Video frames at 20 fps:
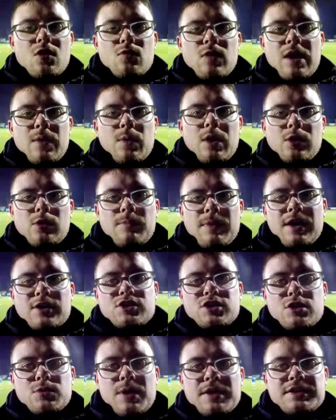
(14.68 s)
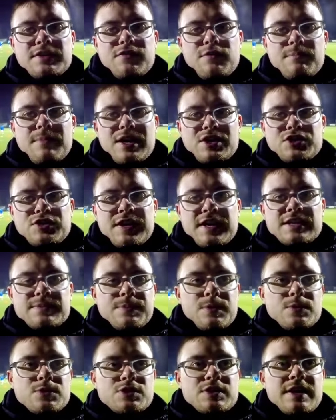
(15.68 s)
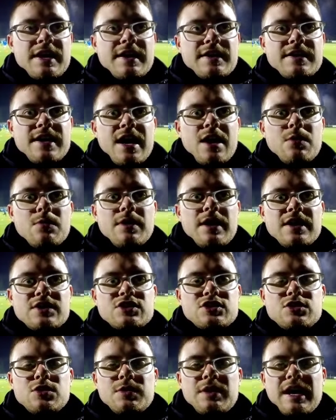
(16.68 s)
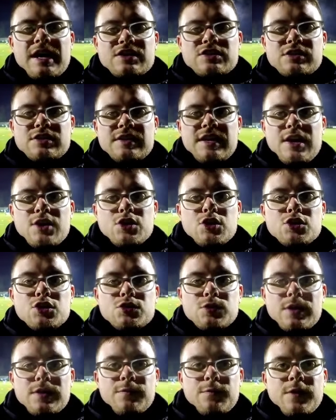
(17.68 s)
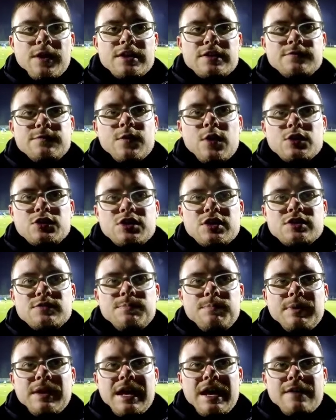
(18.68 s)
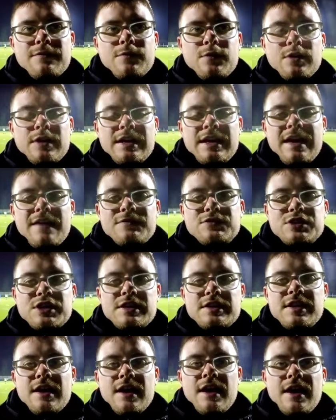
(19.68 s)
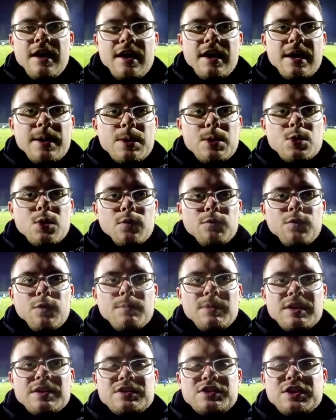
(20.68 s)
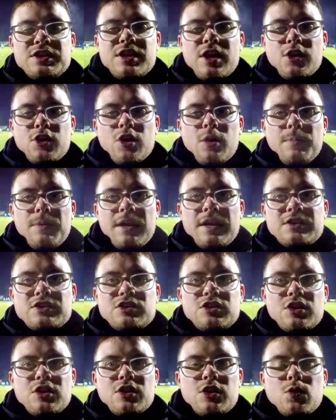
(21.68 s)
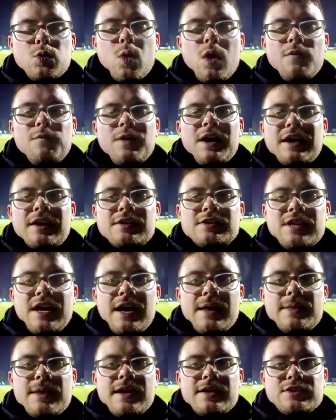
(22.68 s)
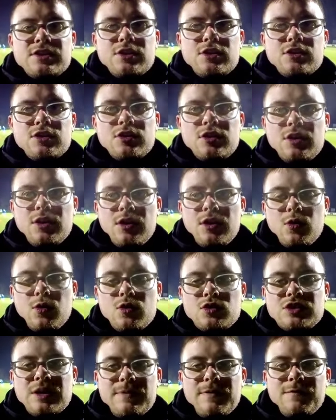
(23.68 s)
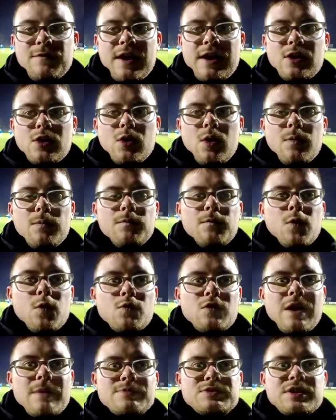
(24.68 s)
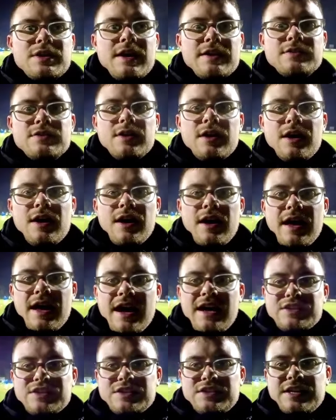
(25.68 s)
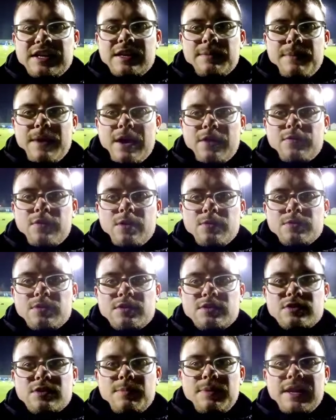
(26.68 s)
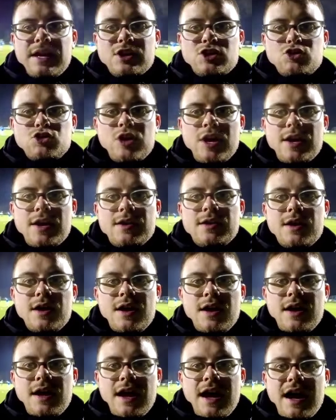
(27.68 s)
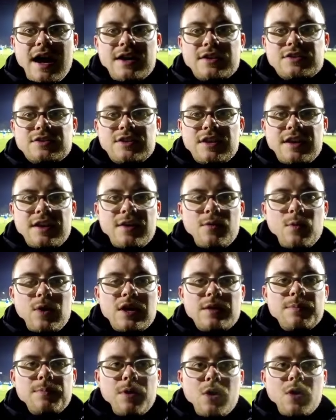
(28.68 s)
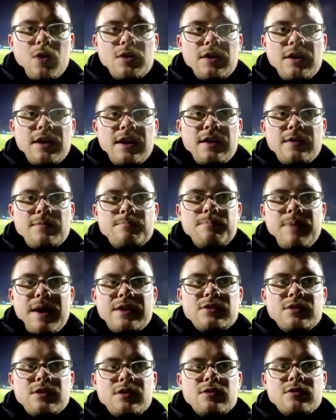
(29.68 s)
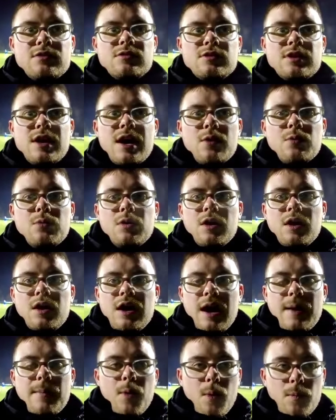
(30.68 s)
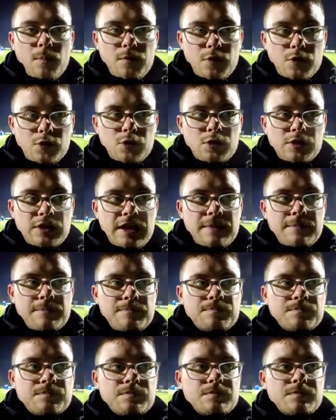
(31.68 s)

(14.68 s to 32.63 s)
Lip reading: Right, welcome back to a different match day experience tonight. Now, it's Newcastle United under-23s versus Blyth AFC in the Northumberland Senior Cup. It's the quarterfinals, and there's a semi-final up for grabs tonight. As you can see in the background, there's the players training at Whitley Park in Benton. Now, I'm hoping for a good game.